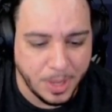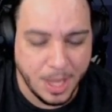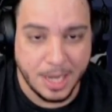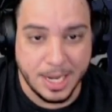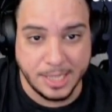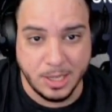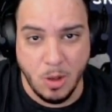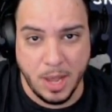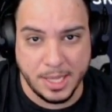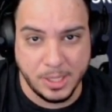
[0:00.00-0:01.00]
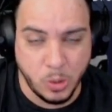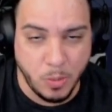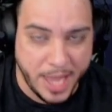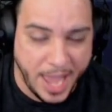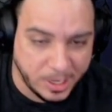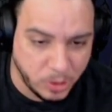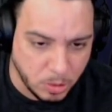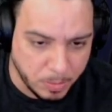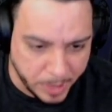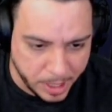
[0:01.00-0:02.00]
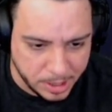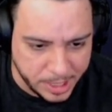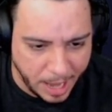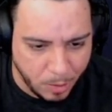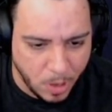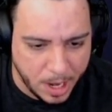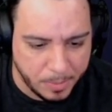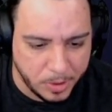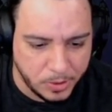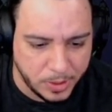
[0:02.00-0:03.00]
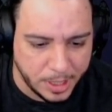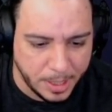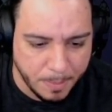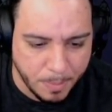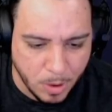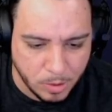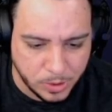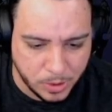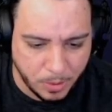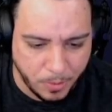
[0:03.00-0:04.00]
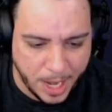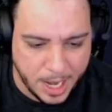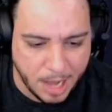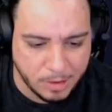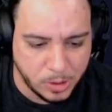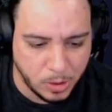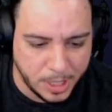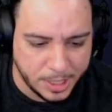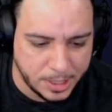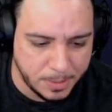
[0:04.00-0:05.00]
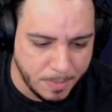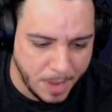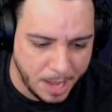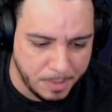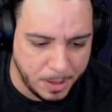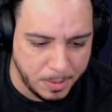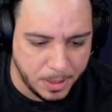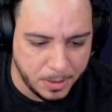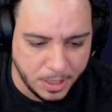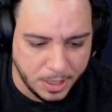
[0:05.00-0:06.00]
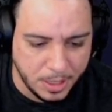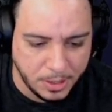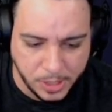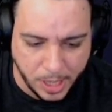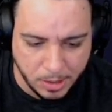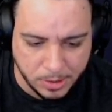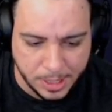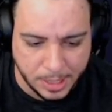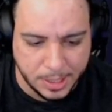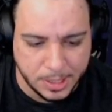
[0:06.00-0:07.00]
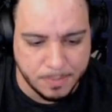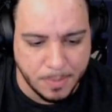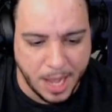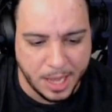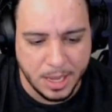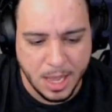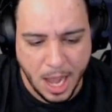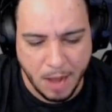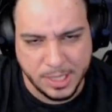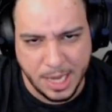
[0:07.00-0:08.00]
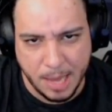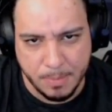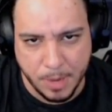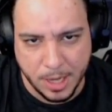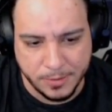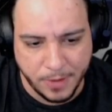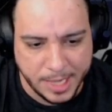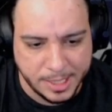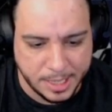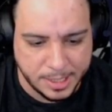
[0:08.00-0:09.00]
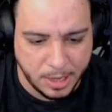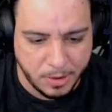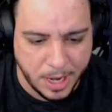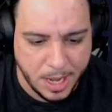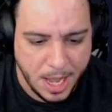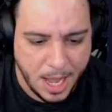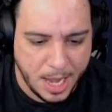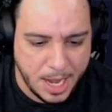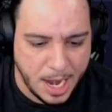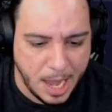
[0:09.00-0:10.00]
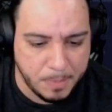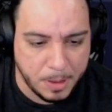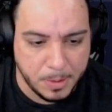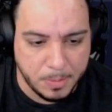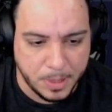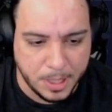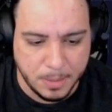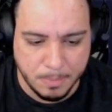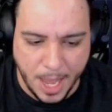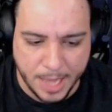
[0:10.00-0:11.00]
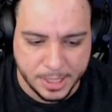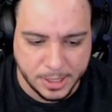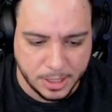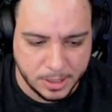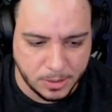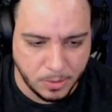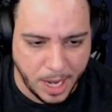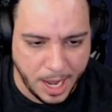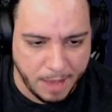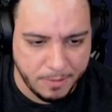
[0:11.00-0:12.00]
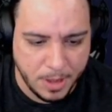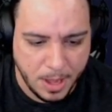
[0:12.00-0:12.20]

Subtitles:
let's go into my actual build and what I'm using the most right now. So this is my PvE skills. This is my, I would say, like boss fights, etc. And then like PvP matches, this is what I have.